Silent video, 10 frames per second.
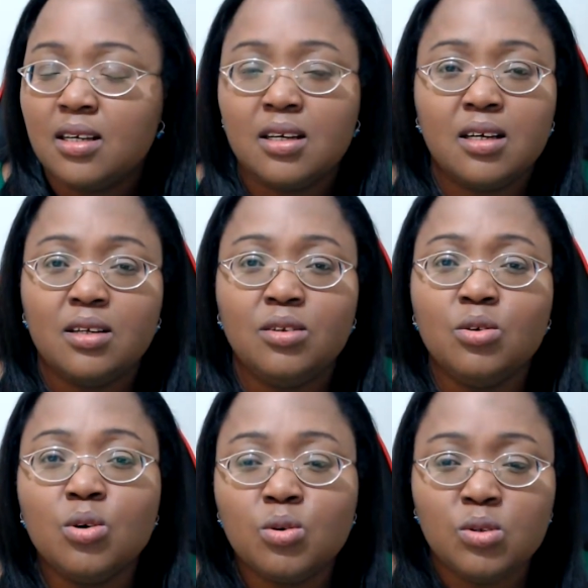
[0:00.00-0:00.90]

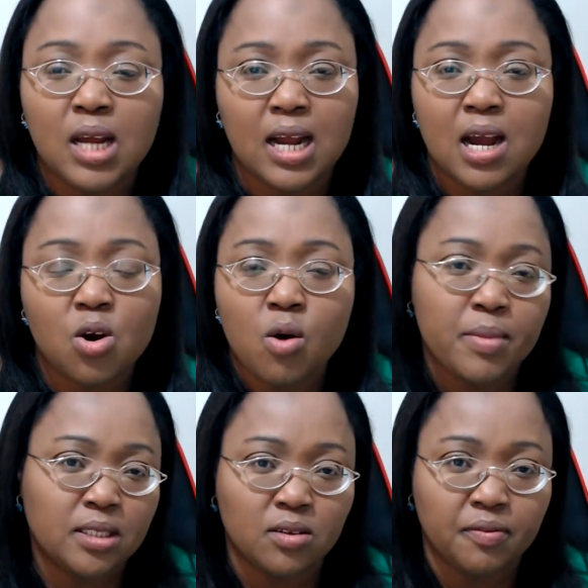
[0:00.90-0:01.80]
no good that can
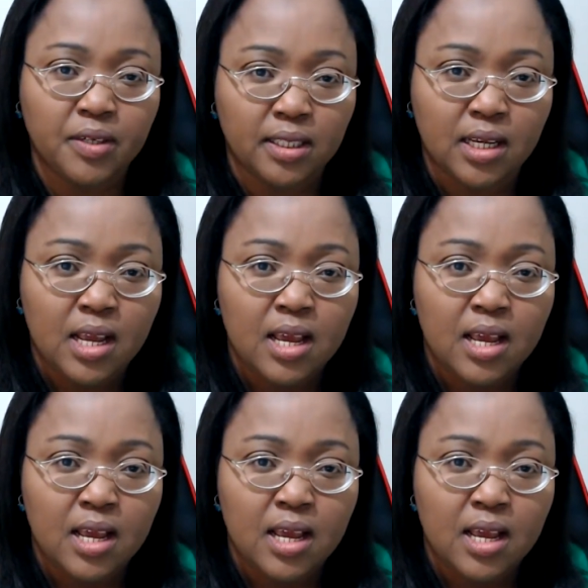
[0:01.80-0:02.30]
come out of it.